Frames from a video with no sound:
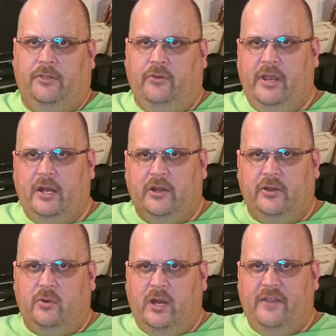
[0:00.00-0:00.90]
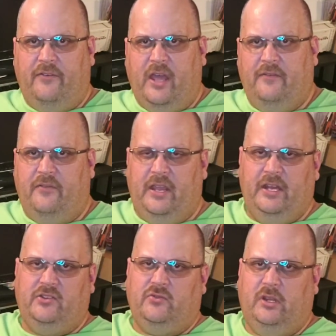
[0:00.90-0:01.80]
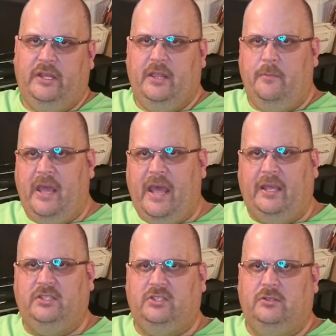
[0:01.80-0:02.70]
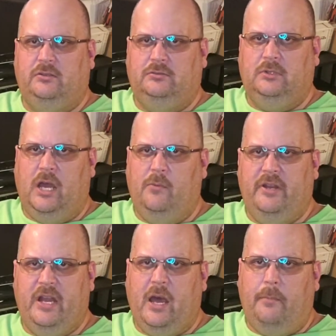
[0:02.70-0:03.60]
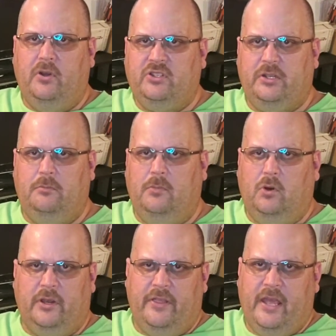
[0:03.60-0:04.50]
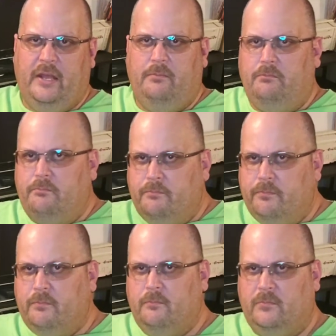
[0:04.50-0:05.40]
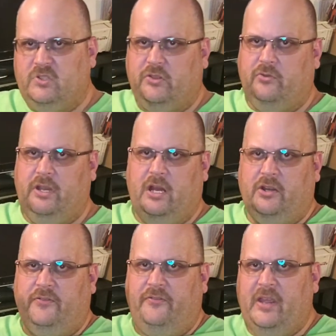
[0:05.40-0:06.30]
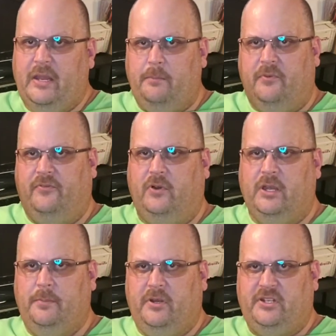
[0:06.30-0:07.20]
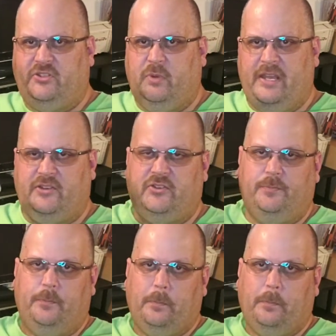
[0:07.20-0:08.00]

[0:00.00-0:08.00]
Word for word: 325 feet is really the max. I would not push it more than 300 feet before you put a switch.